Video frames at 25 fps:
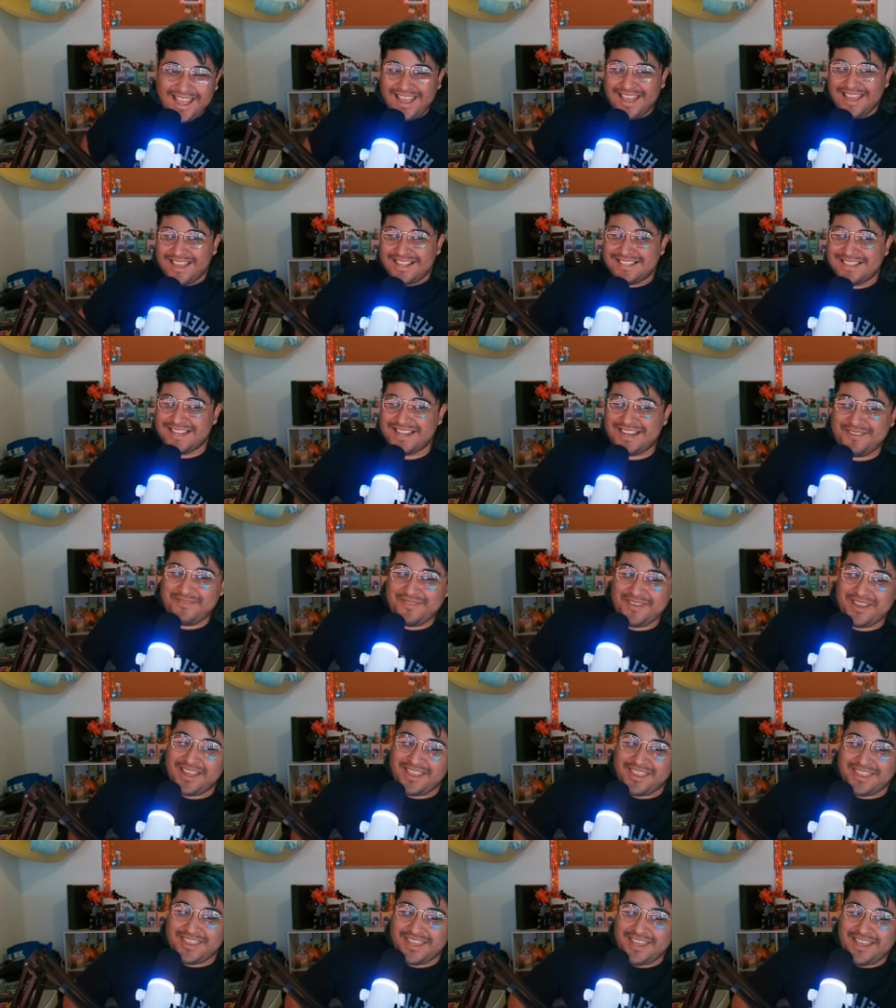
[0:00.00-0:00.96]
it's gonna be
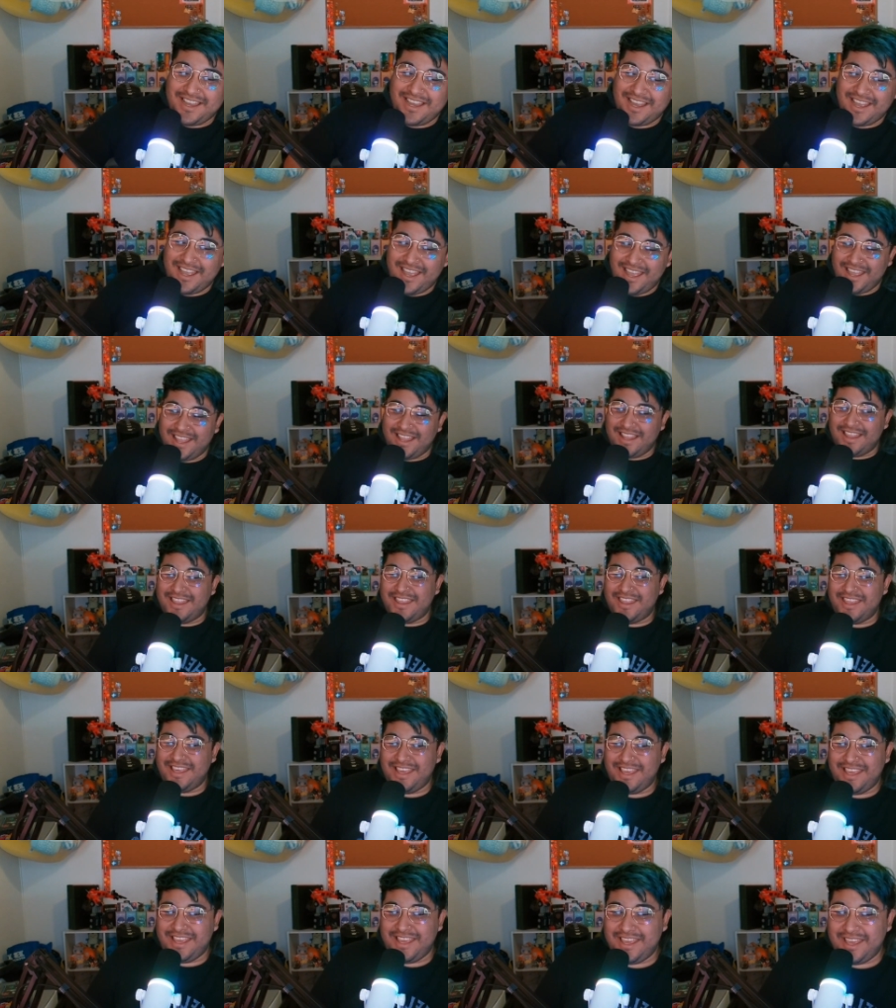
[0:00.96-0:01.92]
a thing in
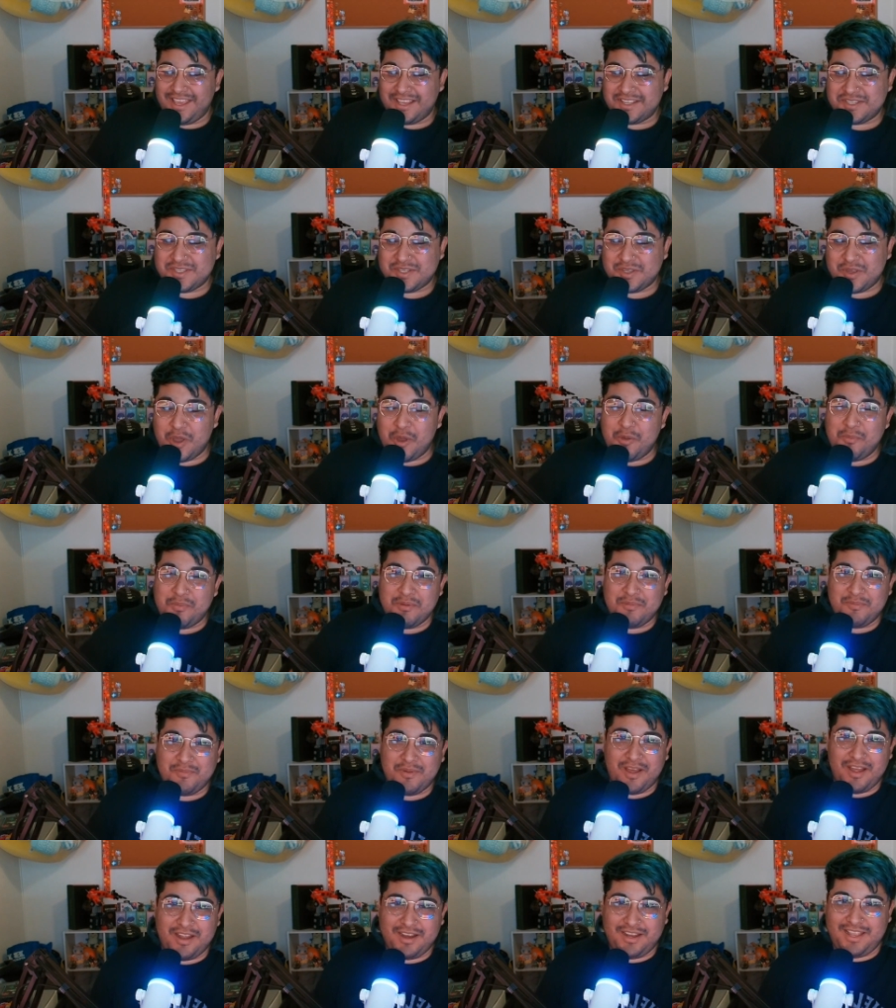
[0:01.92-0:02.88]
the scope of
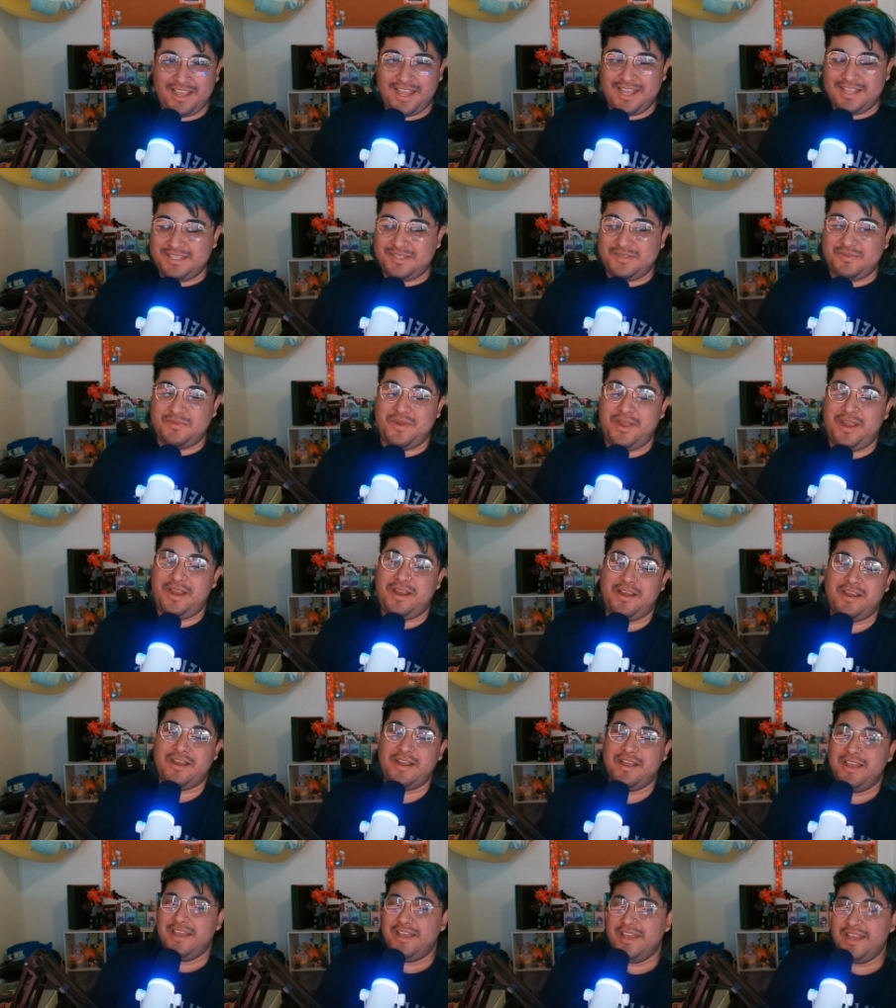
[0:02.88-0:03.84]
podcasts
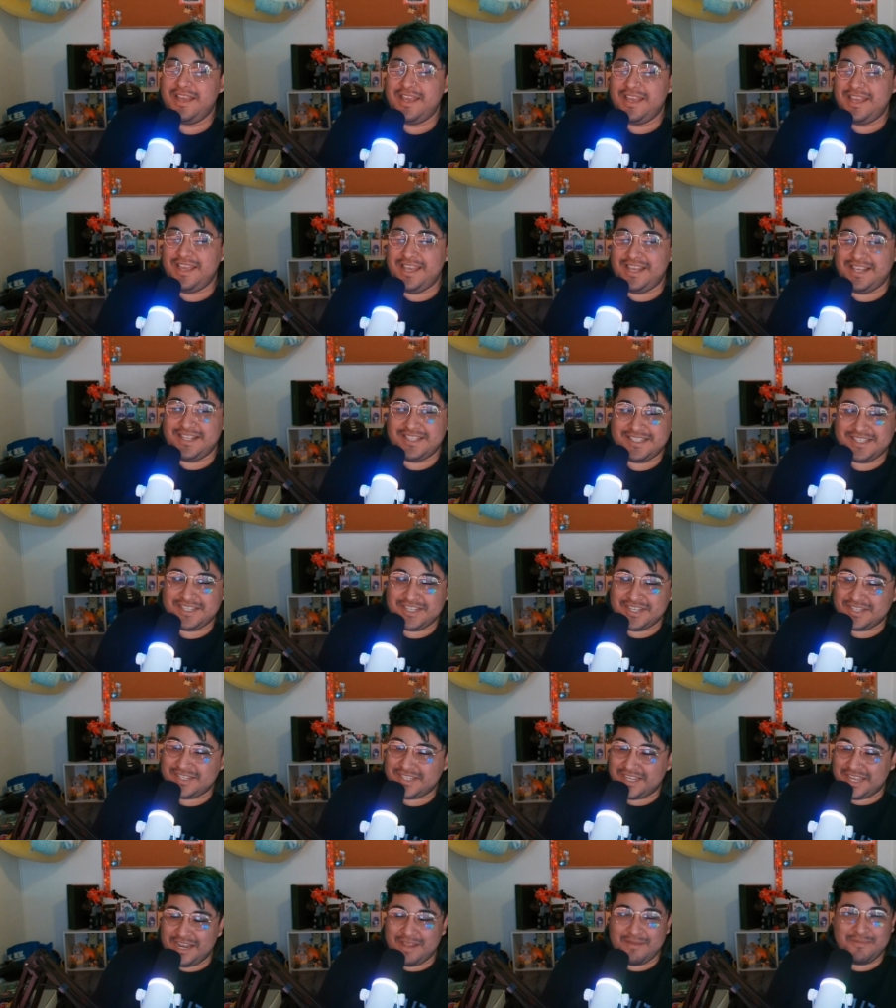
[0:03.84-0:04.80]
where it's
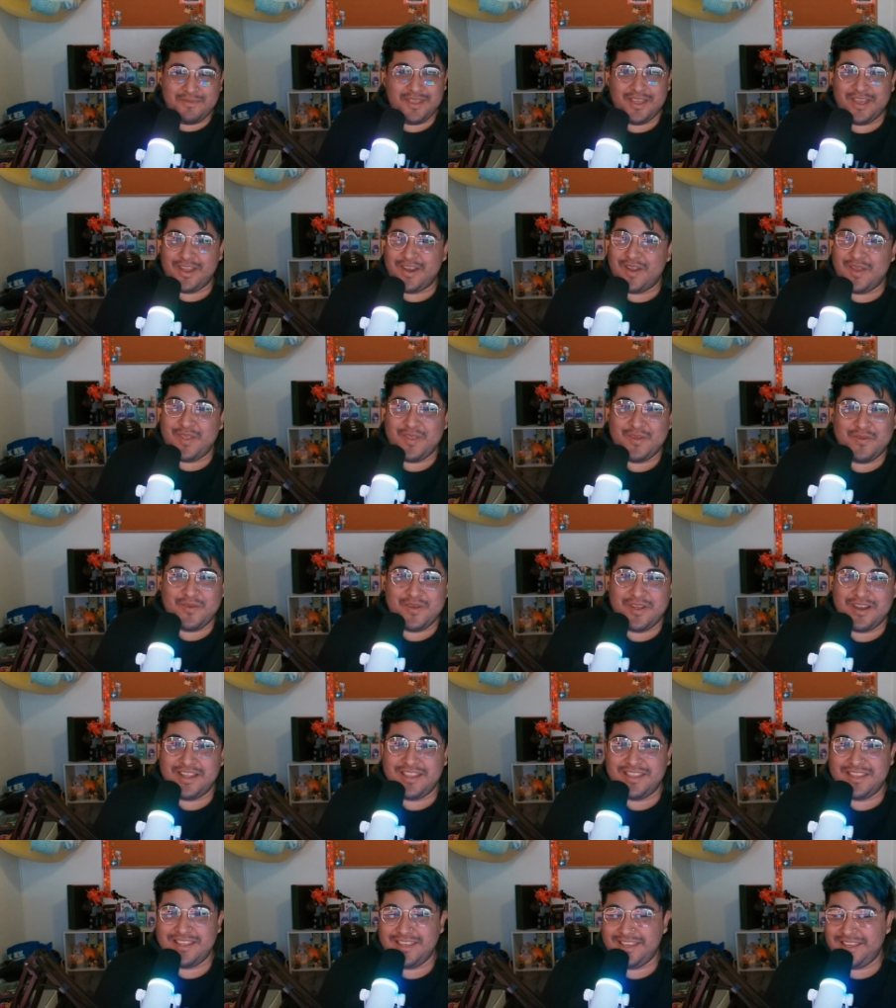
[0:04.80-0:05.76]
just gonna be another one
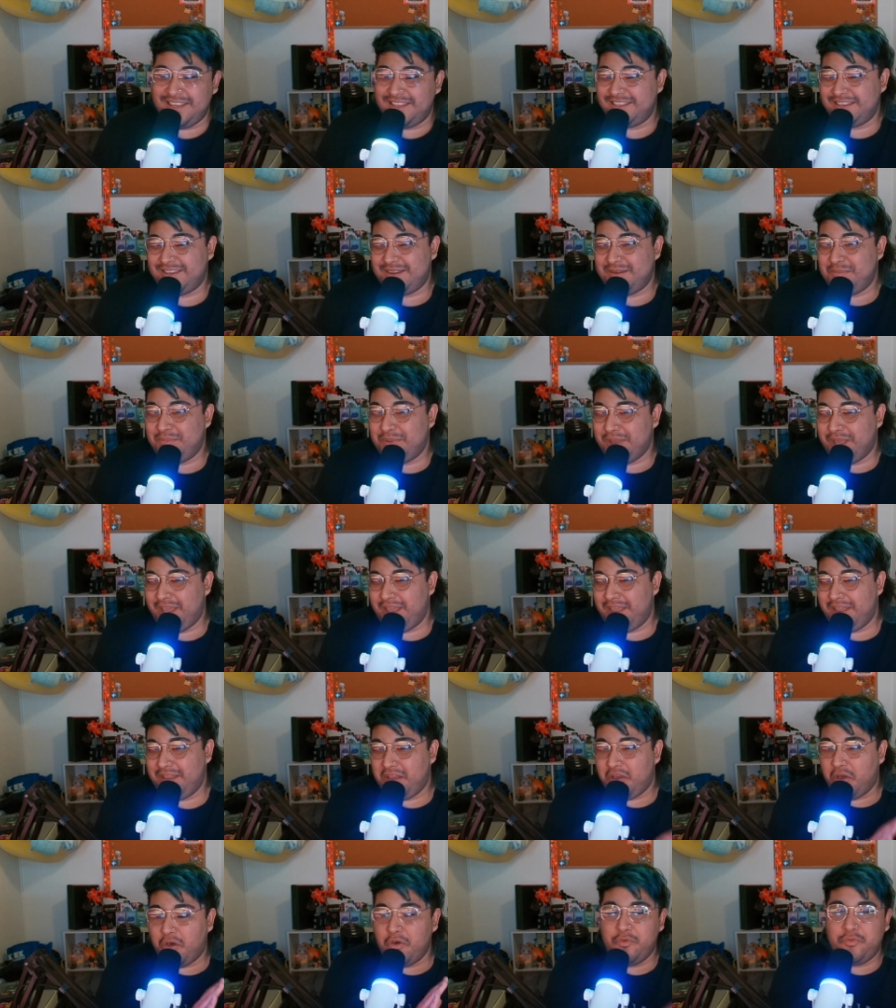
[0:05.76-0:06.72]
in the ether. But
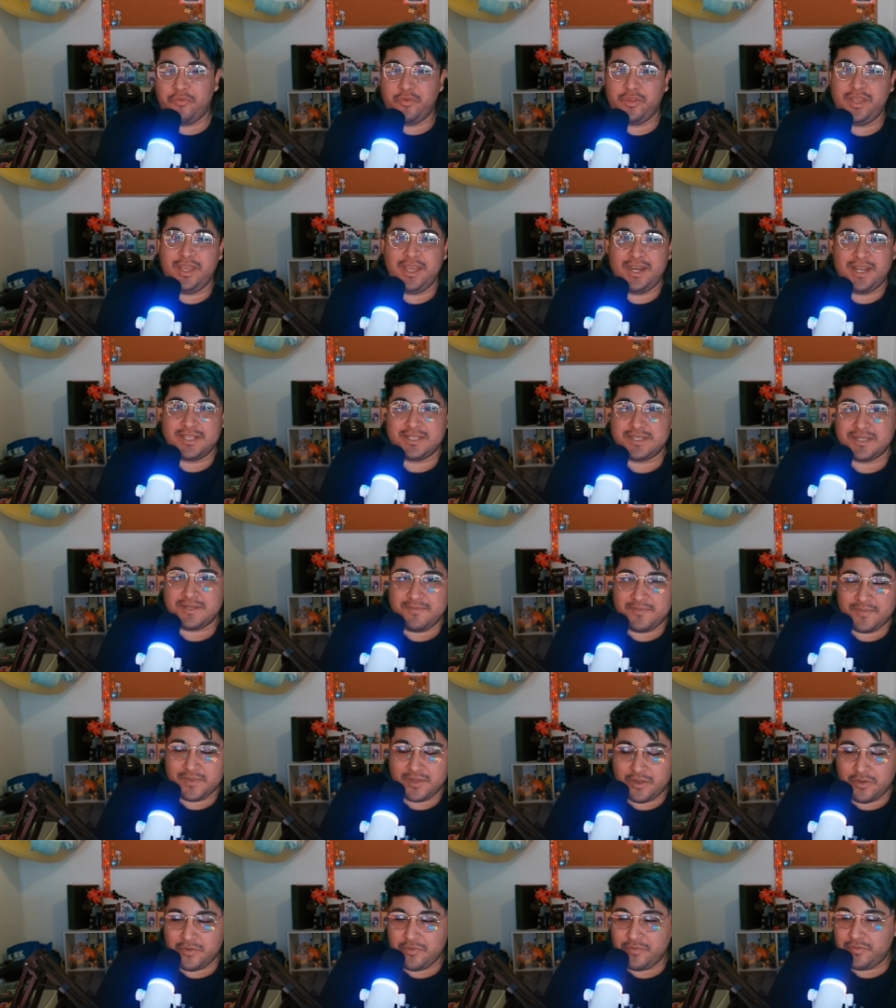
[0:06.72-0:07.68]
hopefully it isn't.
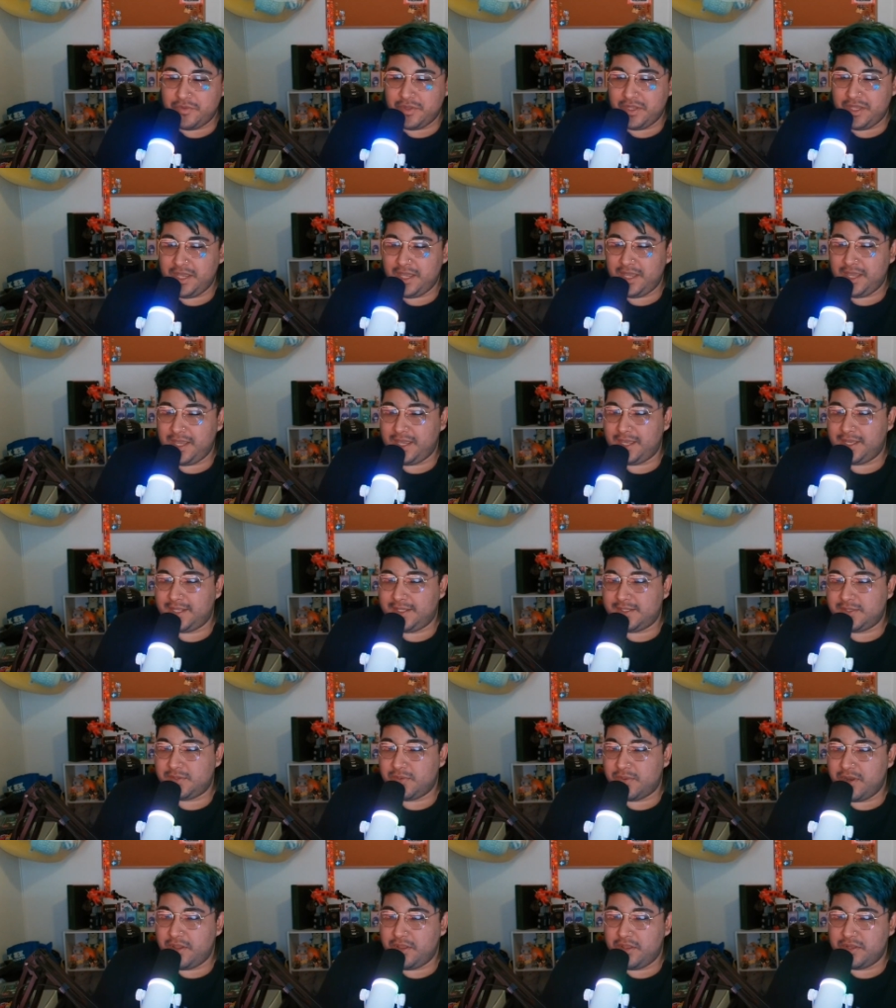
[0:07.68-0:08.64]
Hopefully it's
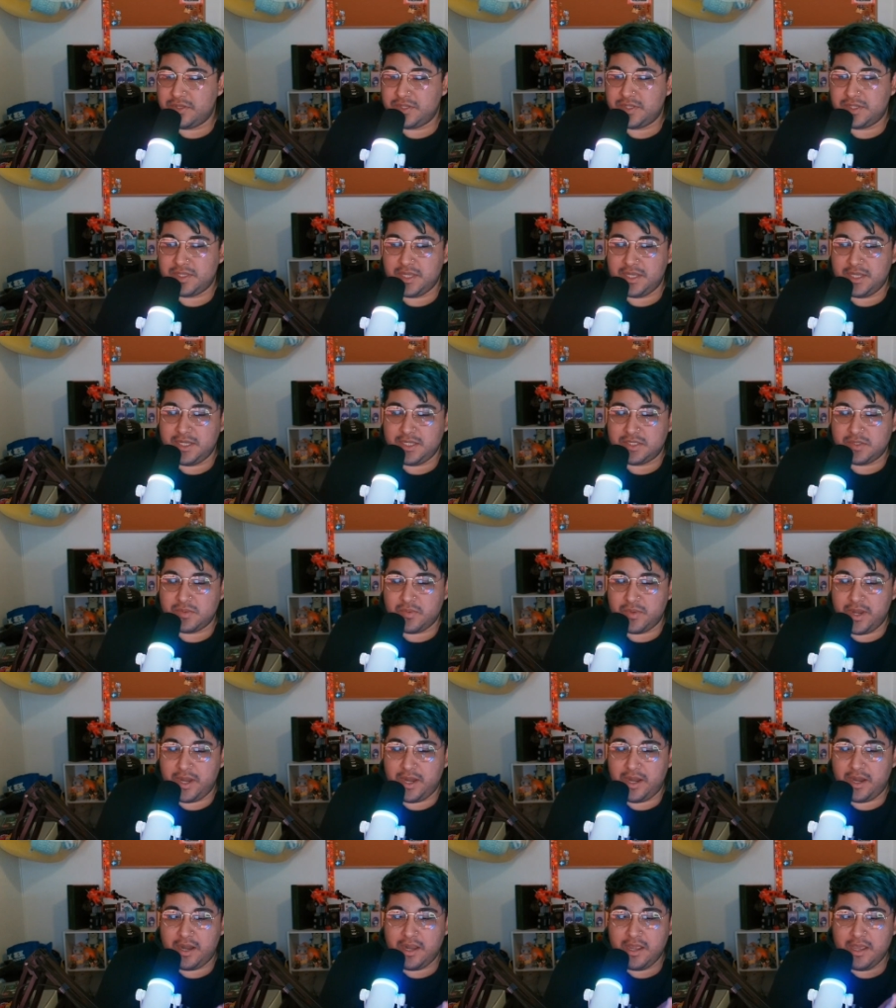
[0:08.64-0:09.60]
one of those things
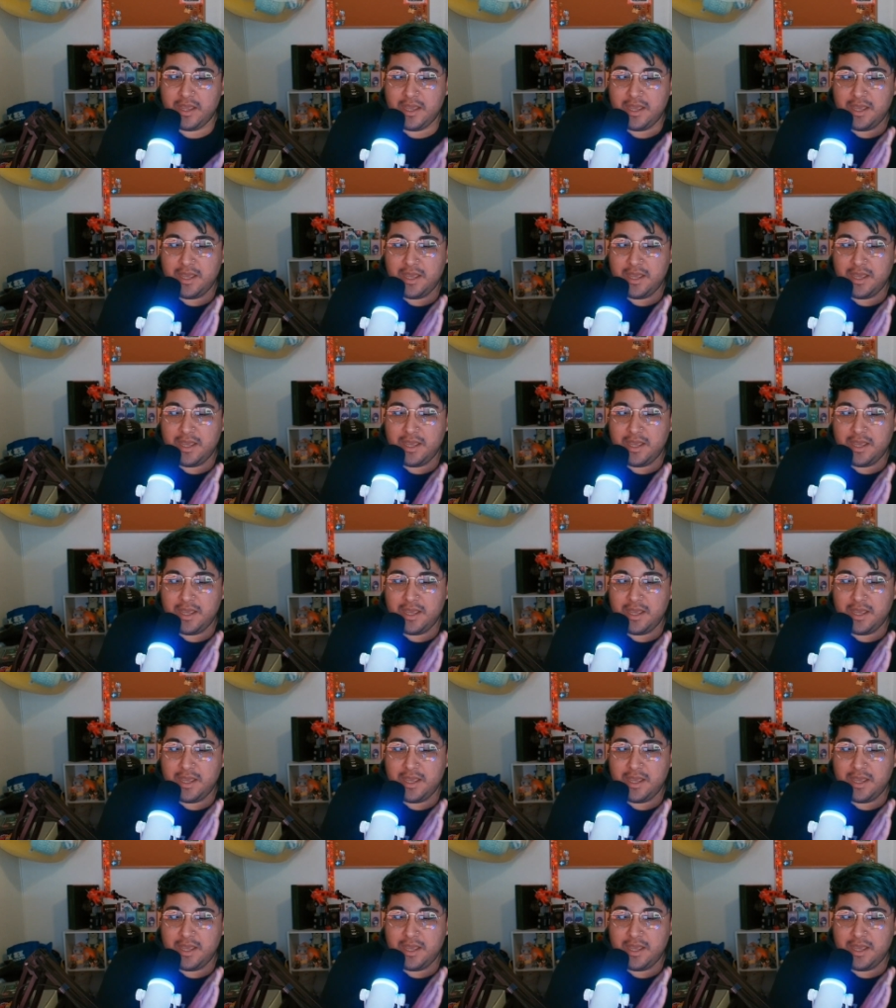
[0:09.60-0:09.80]
where